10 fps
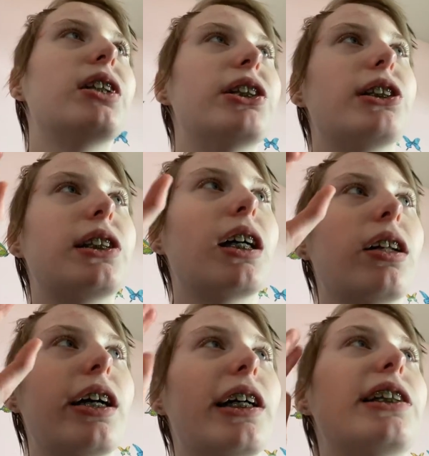used to,
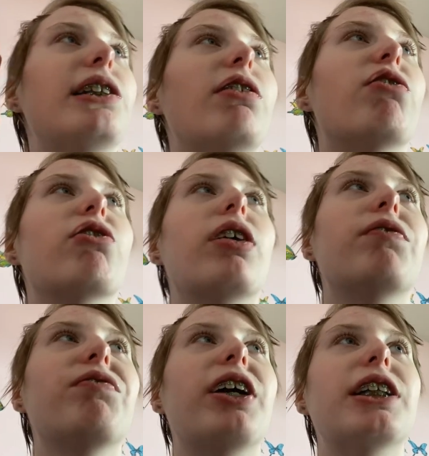like, do
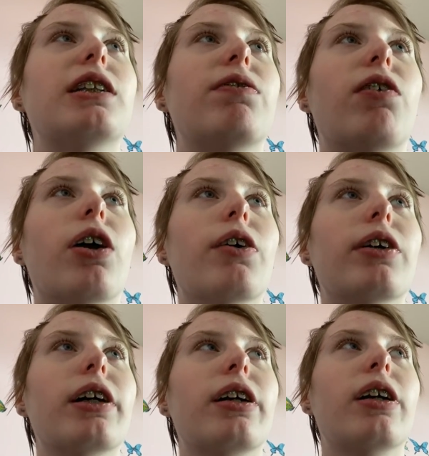front face
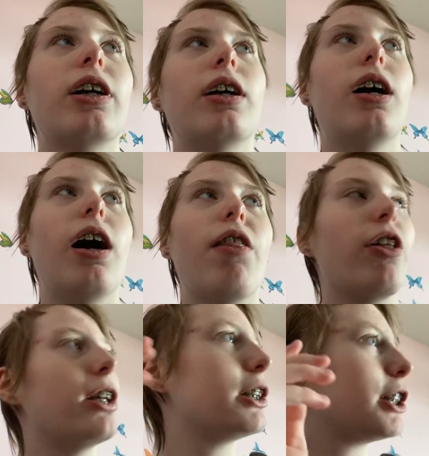forward. And
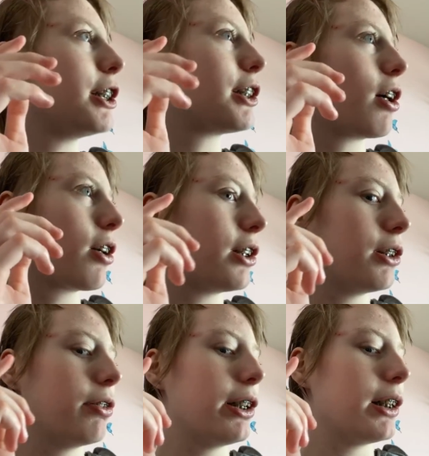then she started
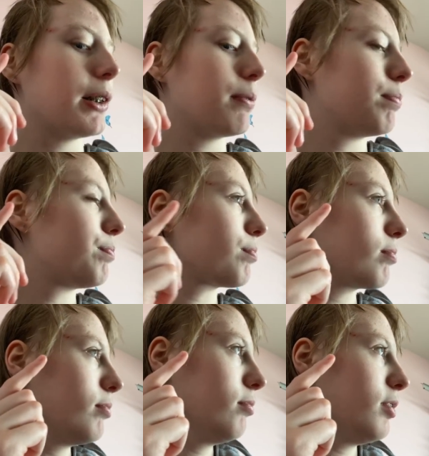doing
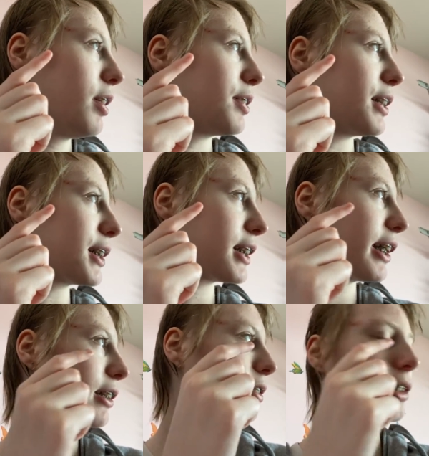this
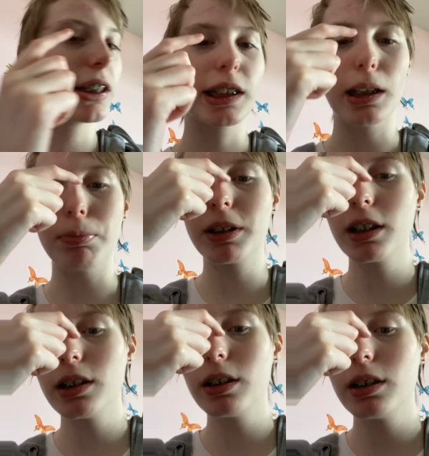angle. Except,
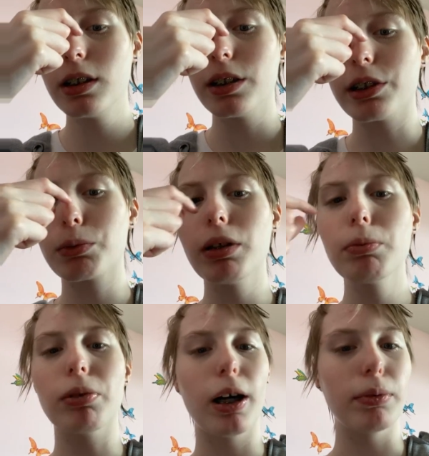there's one
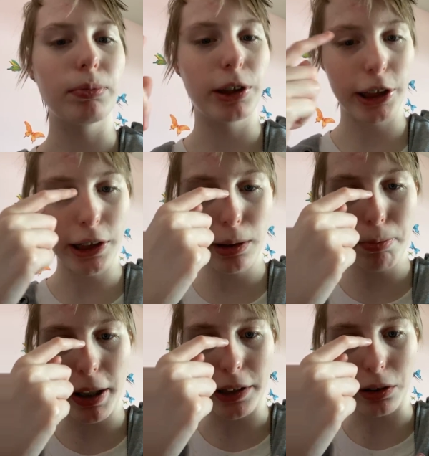problem. She didn't
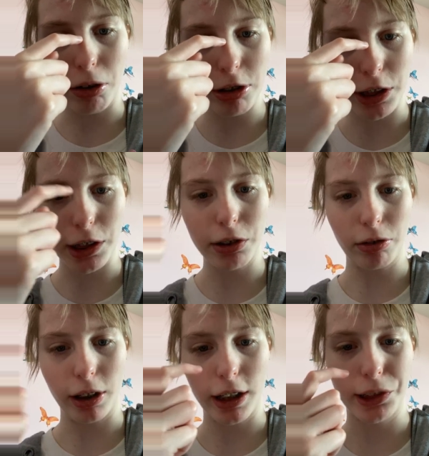make noses or
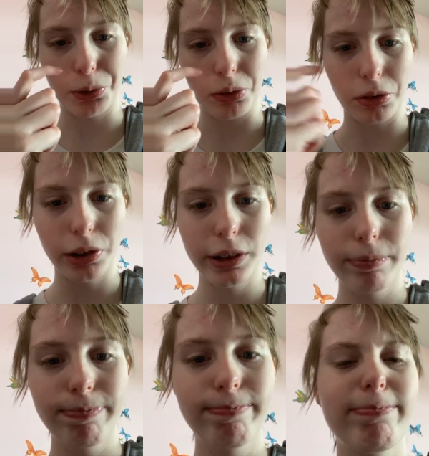nostrils.
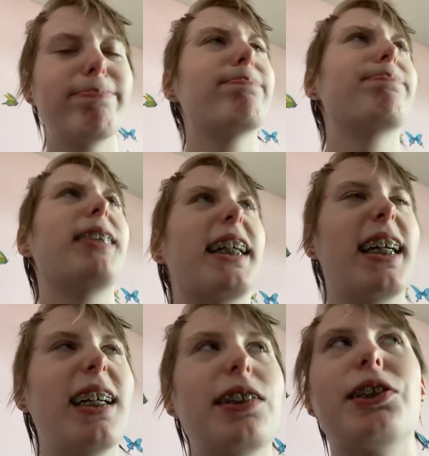That
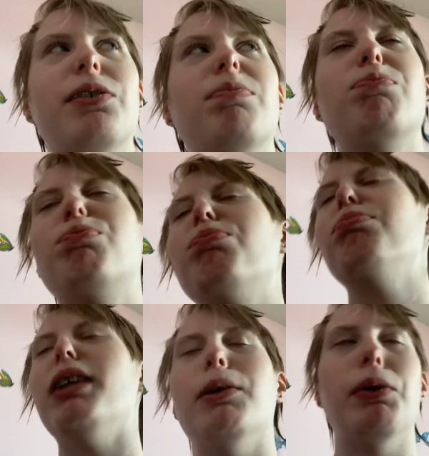kind of
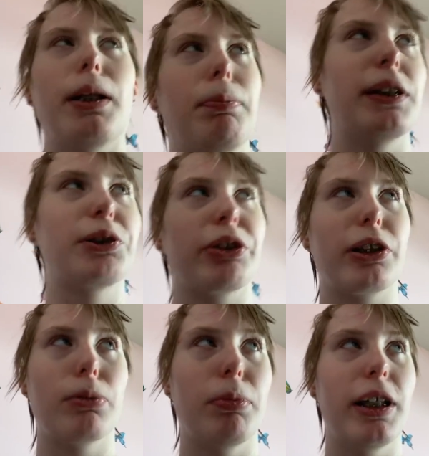made me a bit
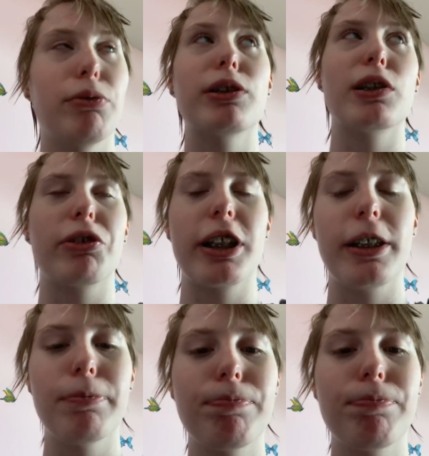triggered, but it was okay.